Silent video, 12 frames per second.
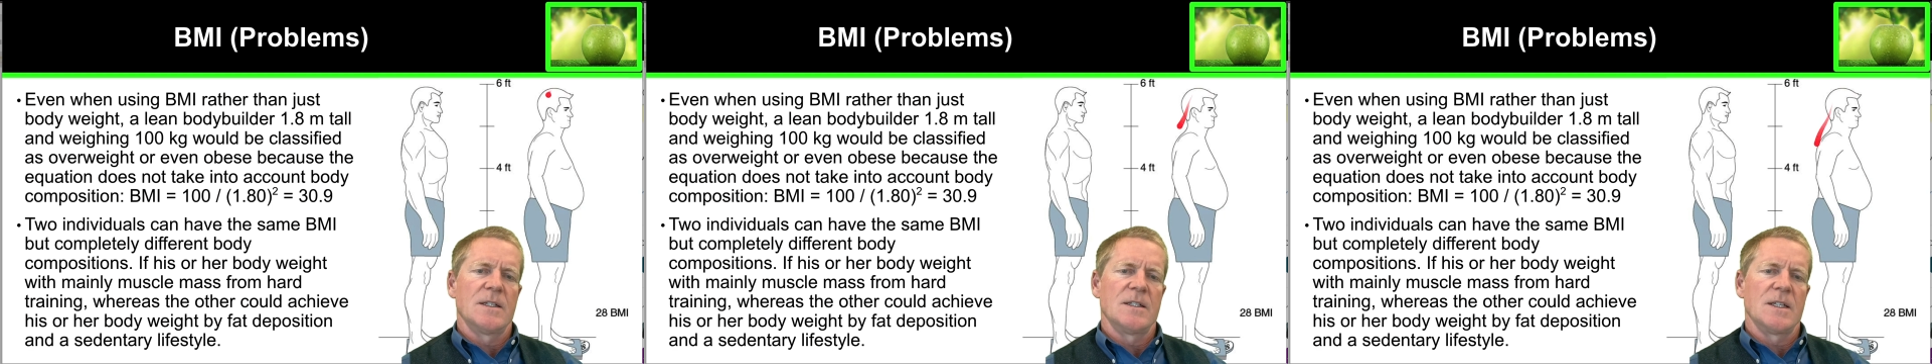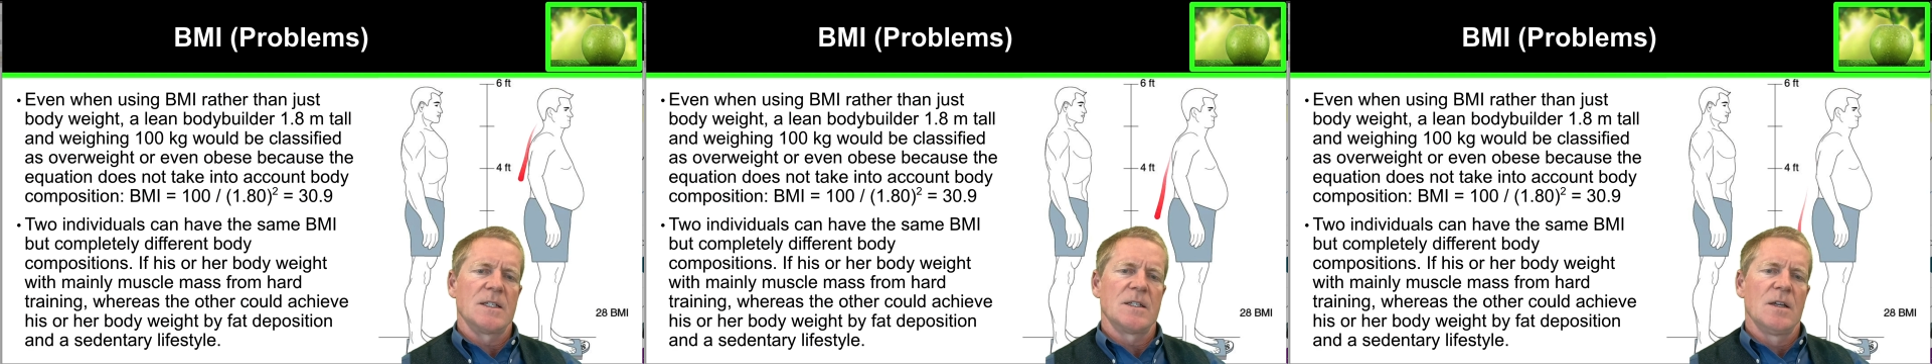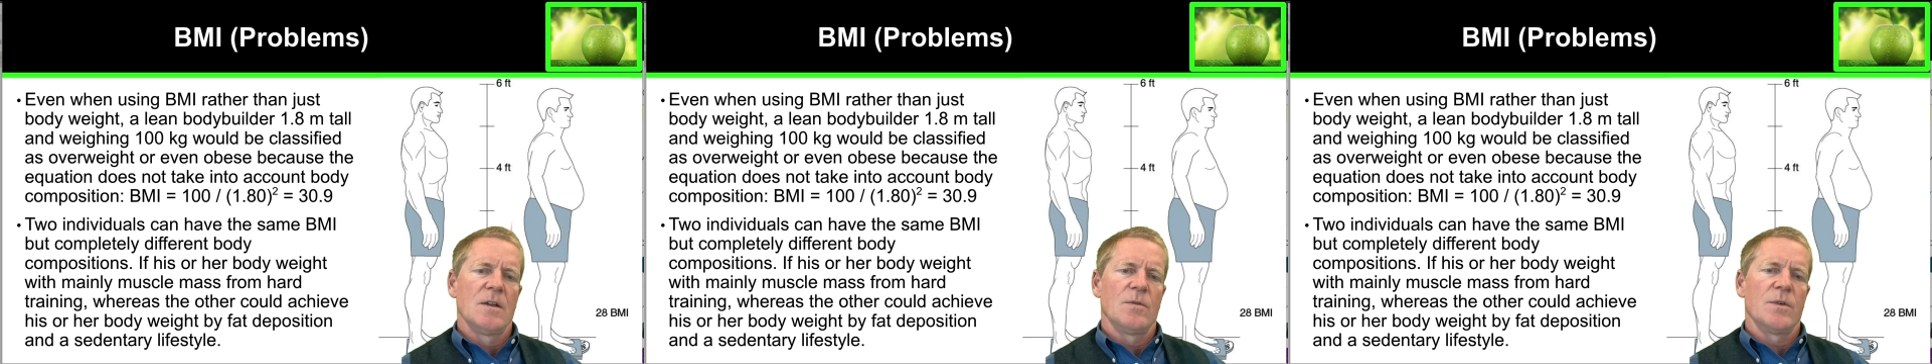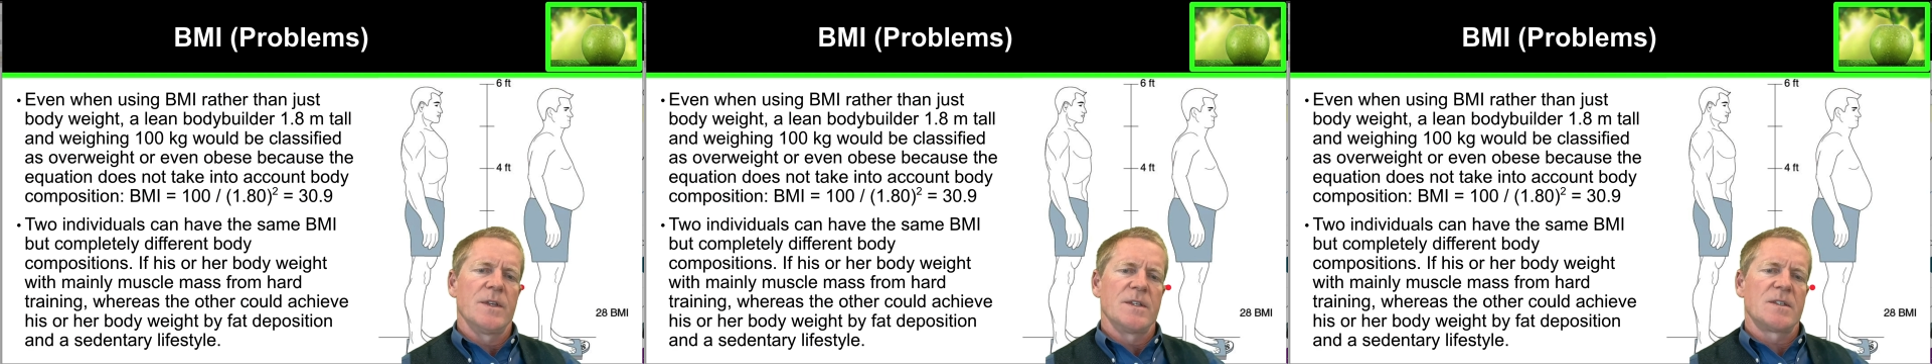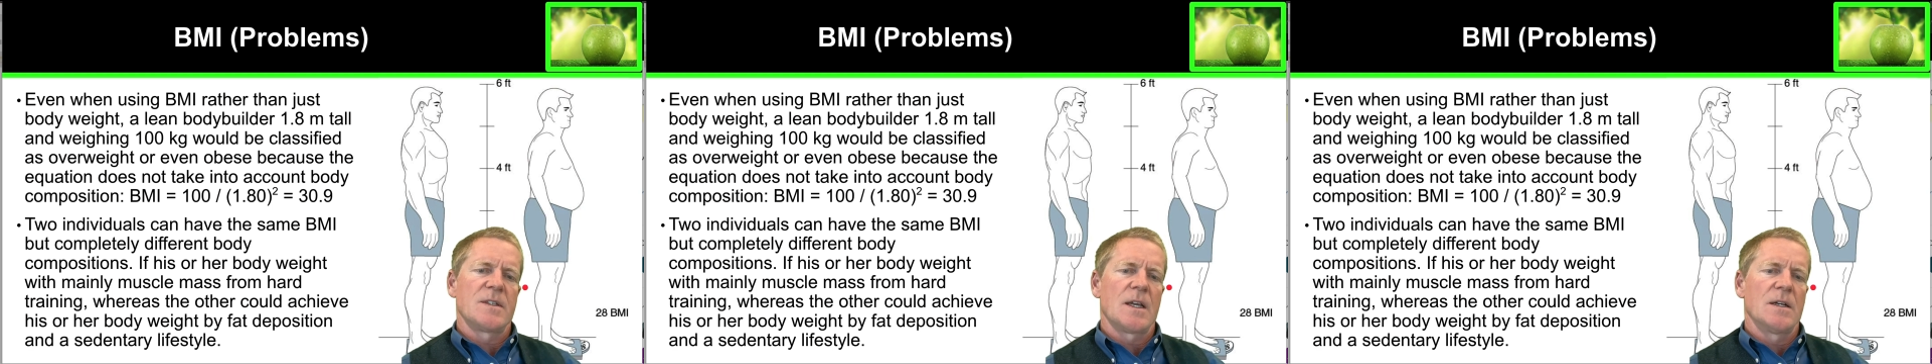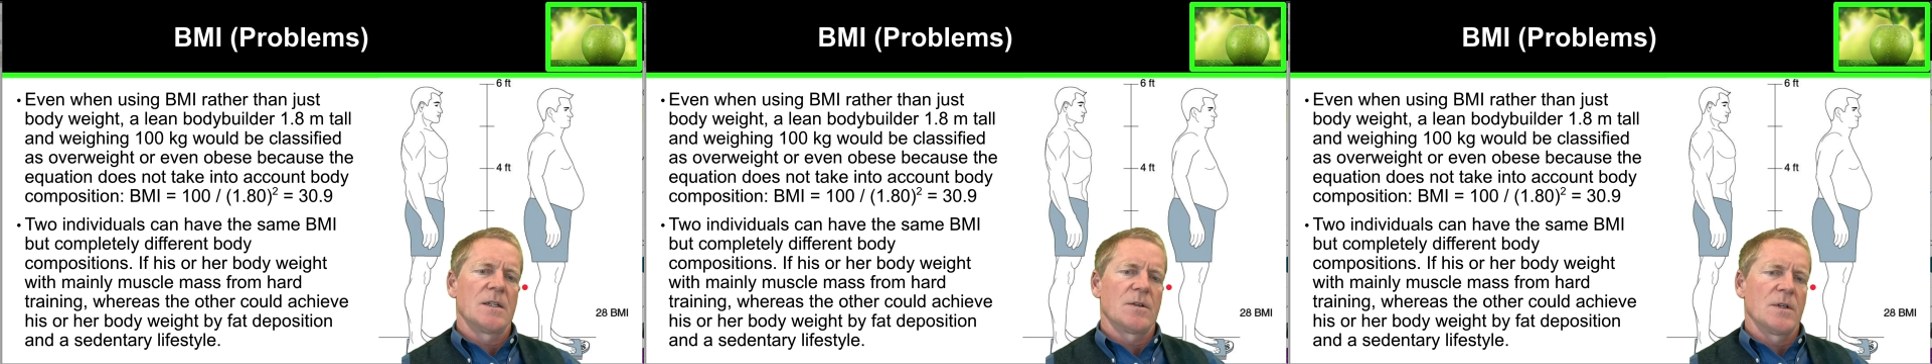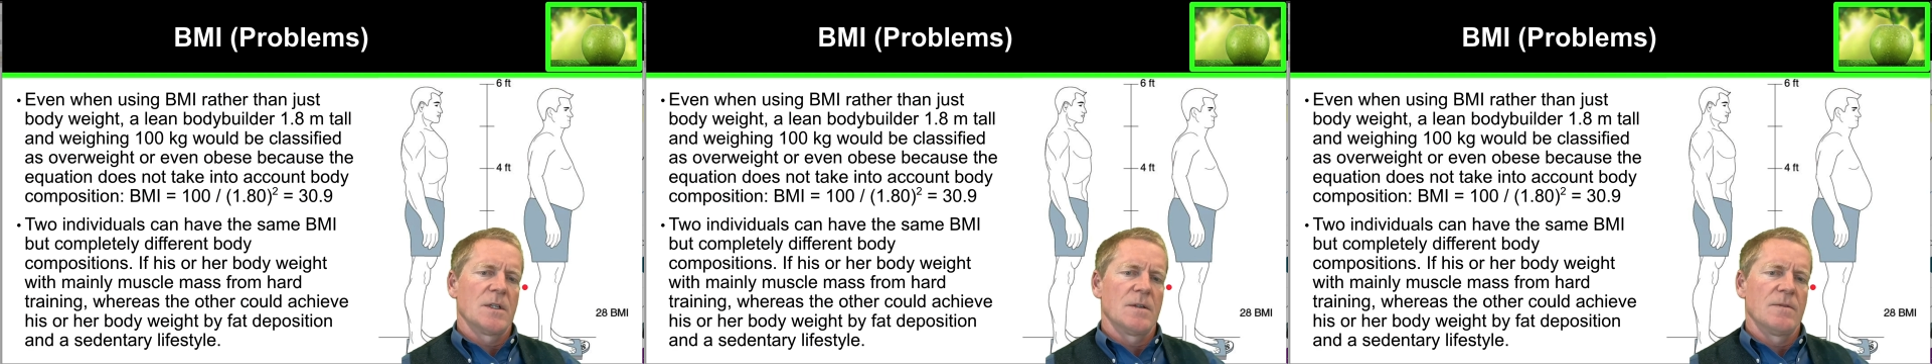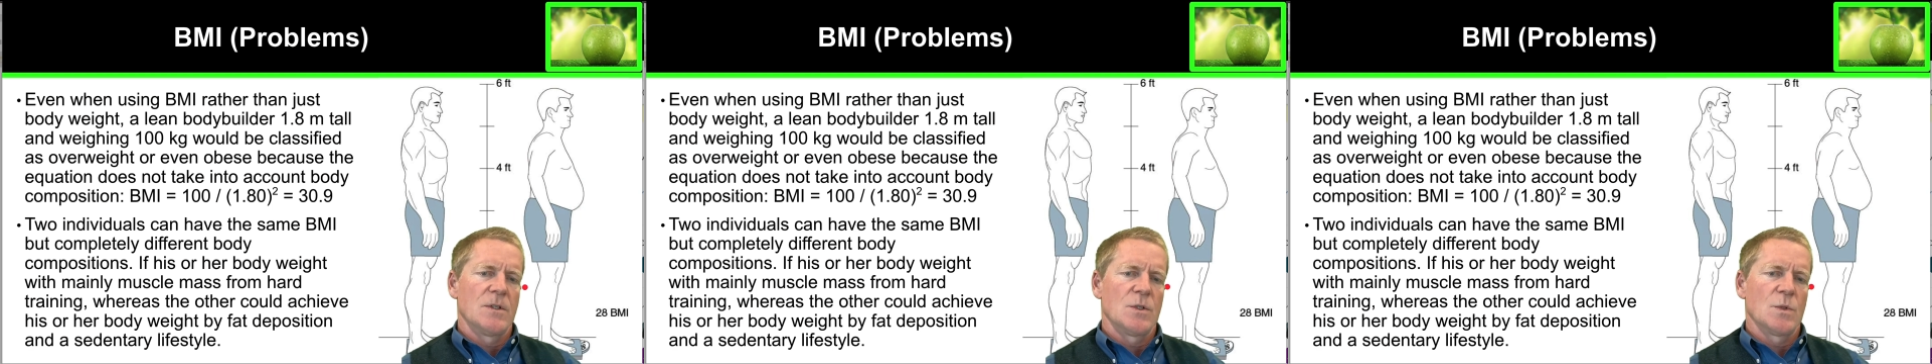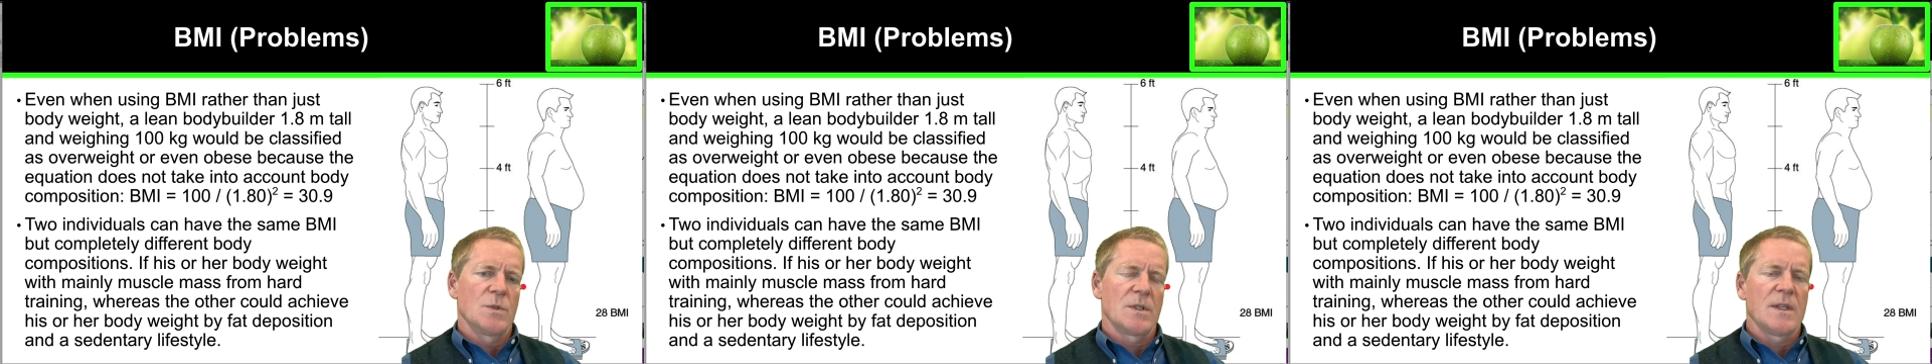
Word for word: disease, for these sedentary individuals.